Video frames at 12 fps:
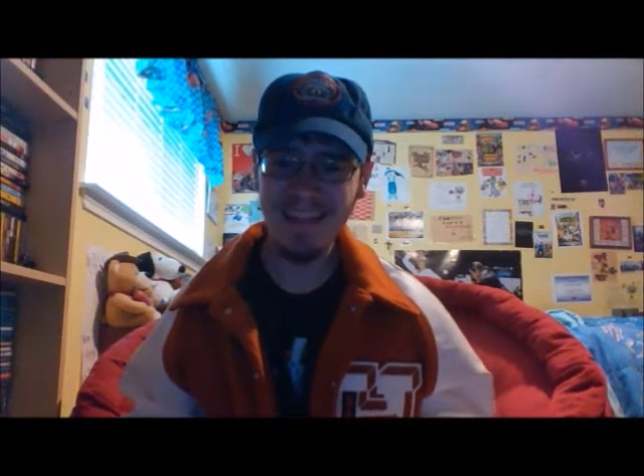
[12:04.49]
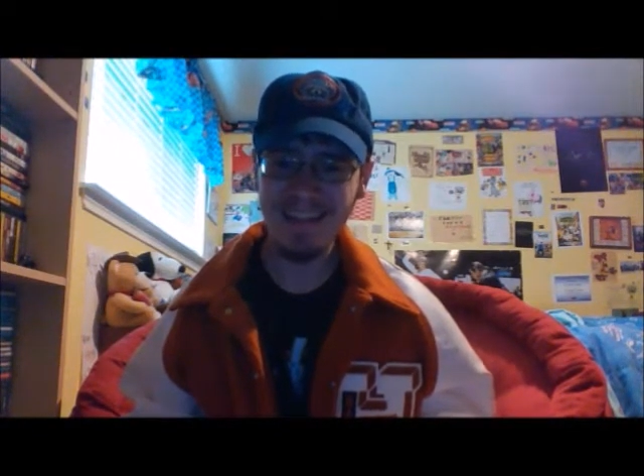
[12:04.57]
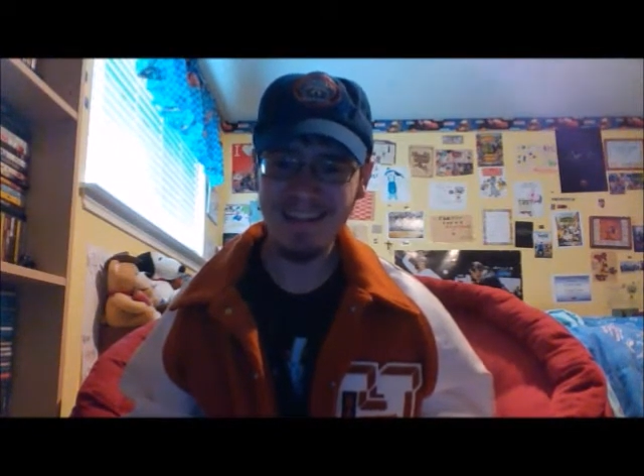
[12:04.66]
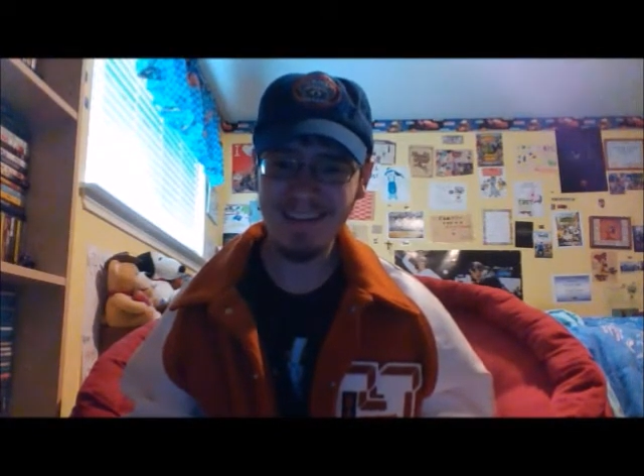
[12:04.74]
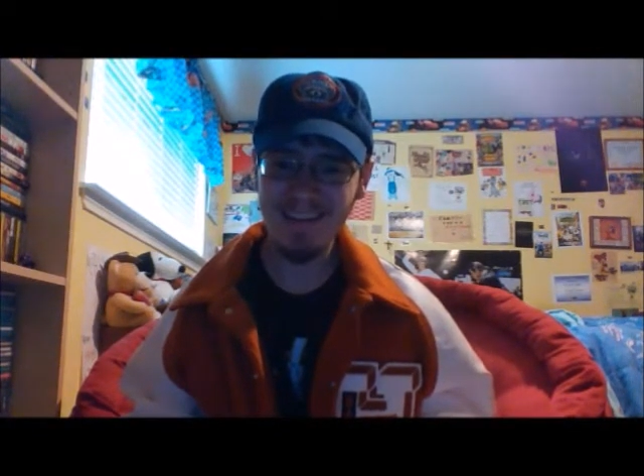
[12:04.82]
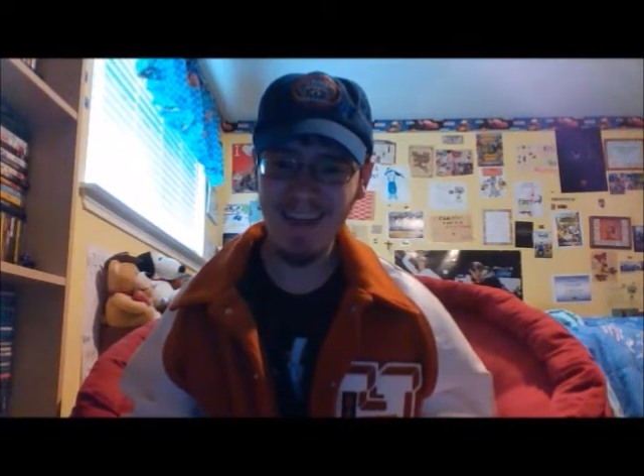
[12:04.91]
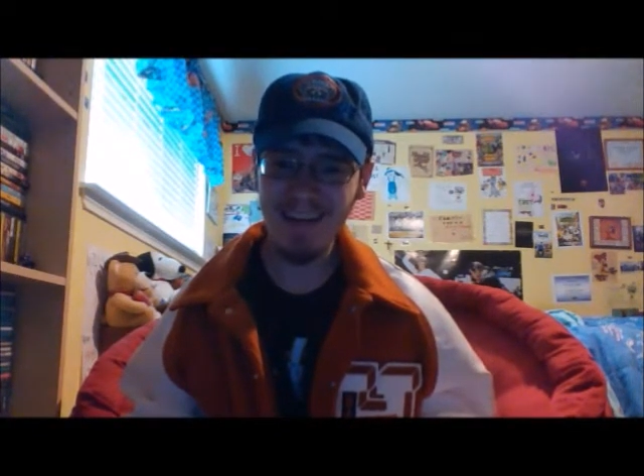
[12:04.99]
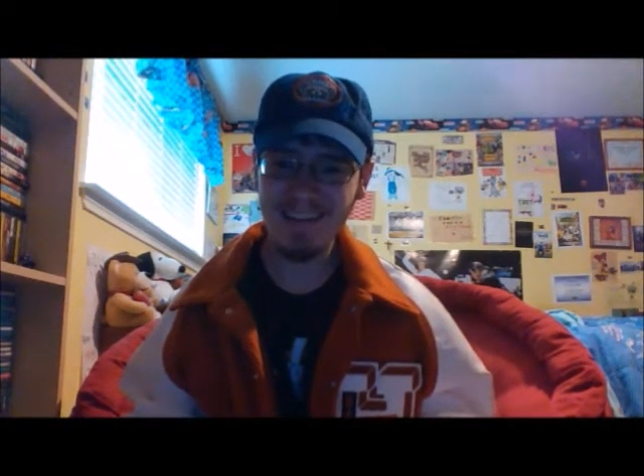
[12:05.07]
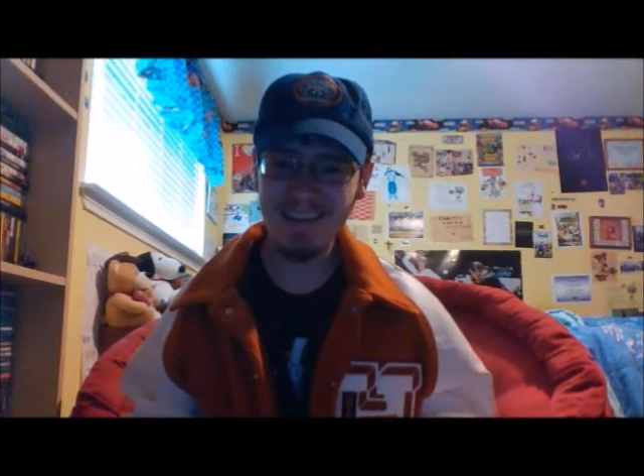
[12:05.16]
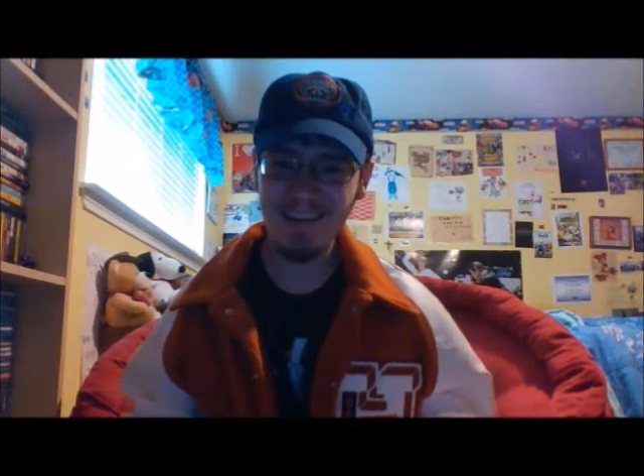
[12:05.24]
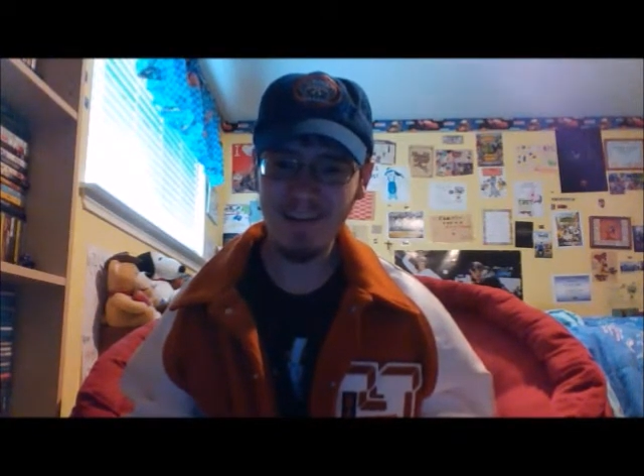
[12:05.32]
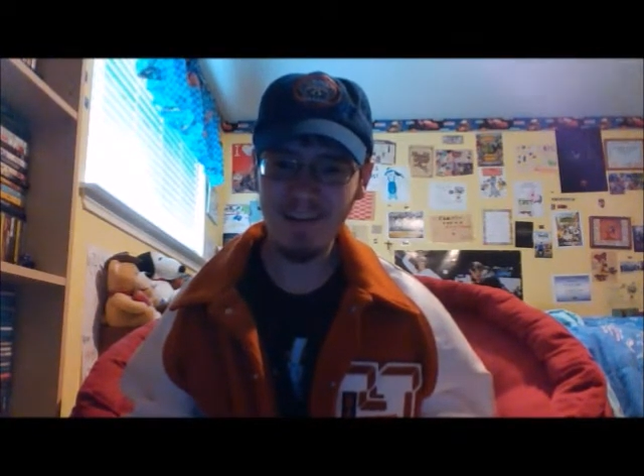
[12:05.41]
then Daddy
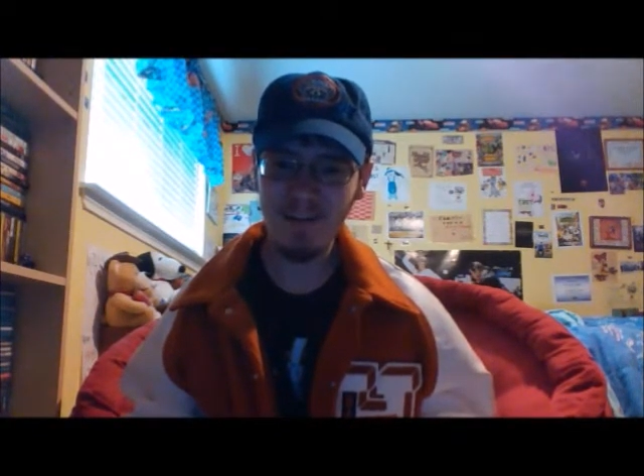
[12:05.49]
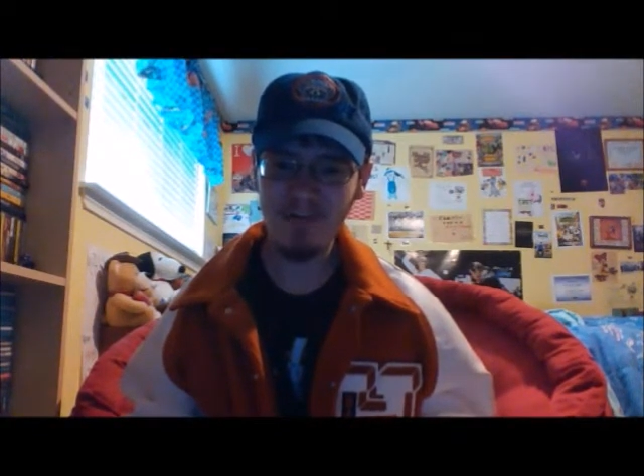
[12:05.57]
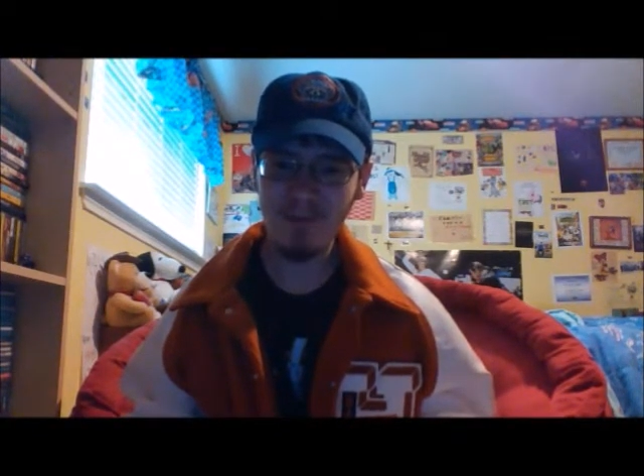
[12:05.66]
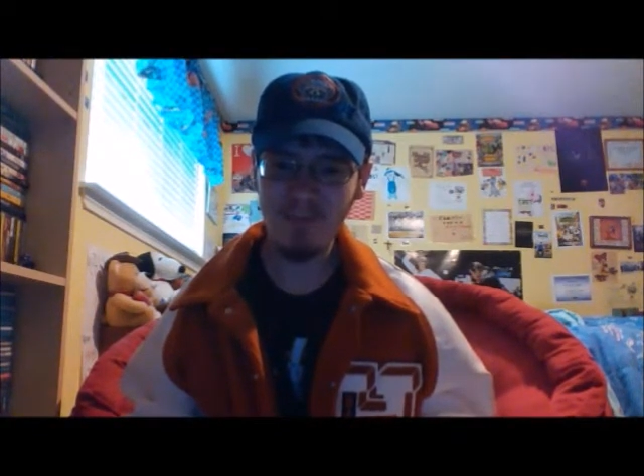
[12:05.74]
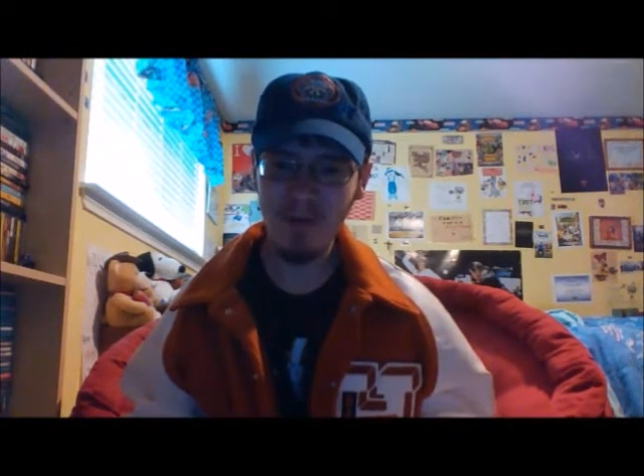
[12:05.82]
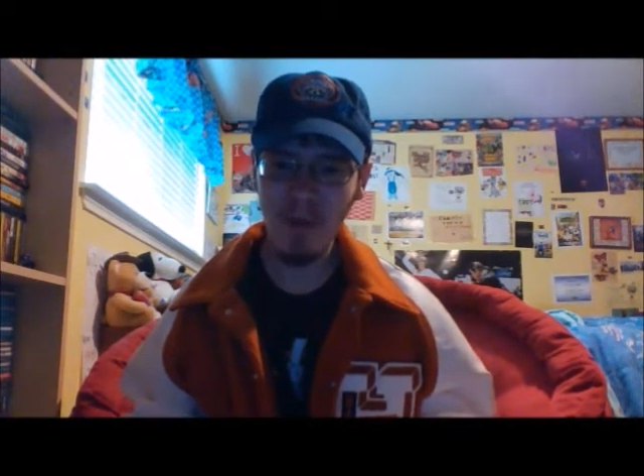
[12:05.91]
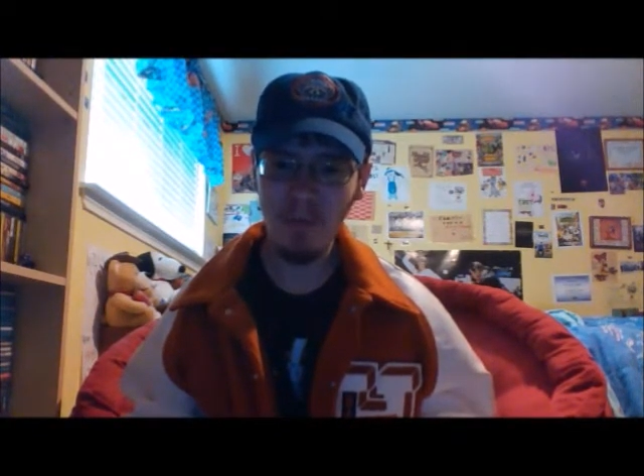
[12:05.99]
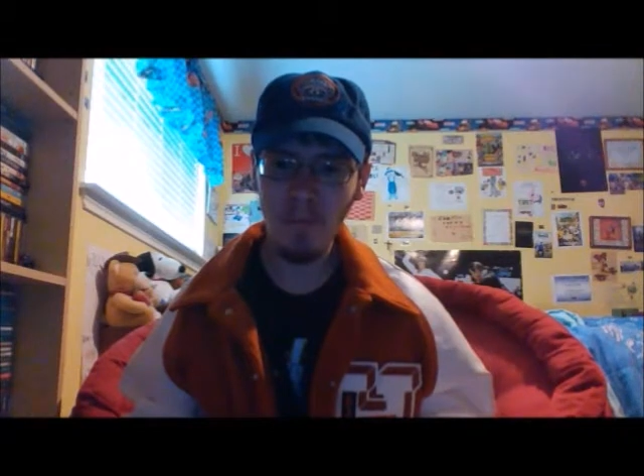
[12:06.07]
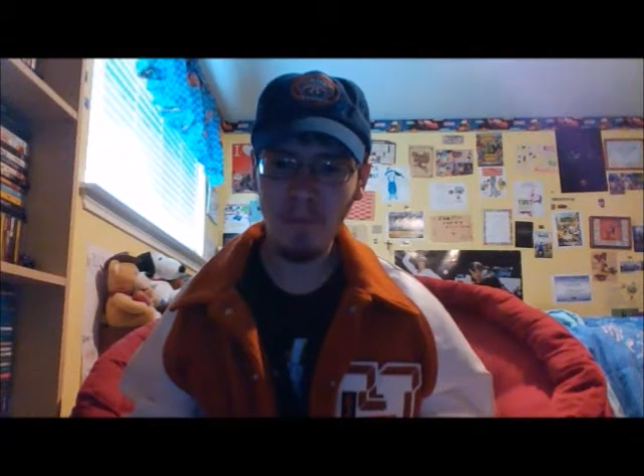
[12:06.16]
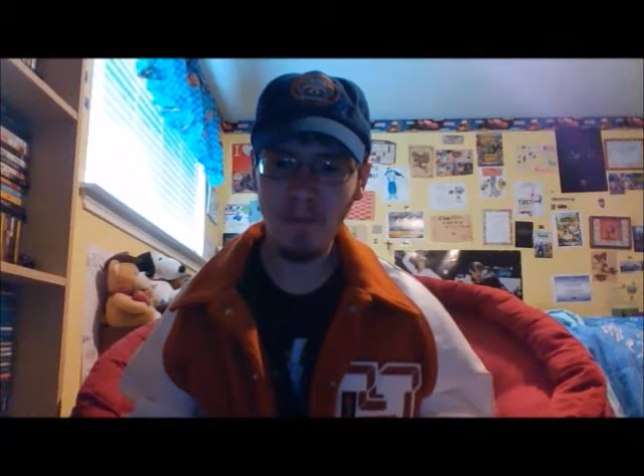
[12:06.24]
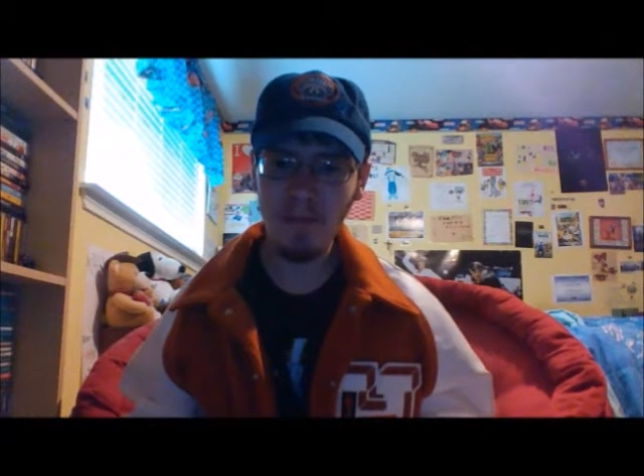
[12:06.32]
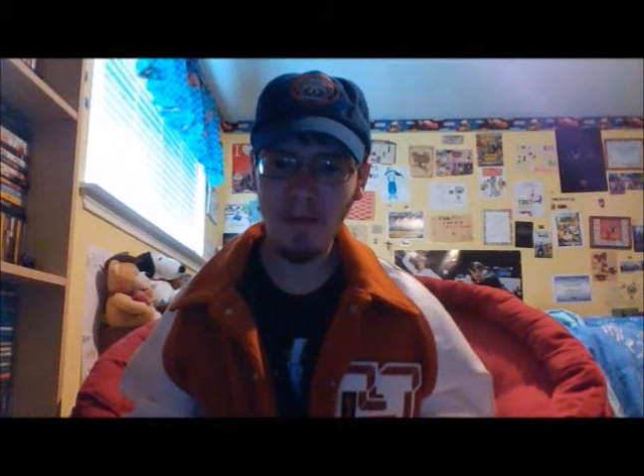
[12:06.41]
Derek would probably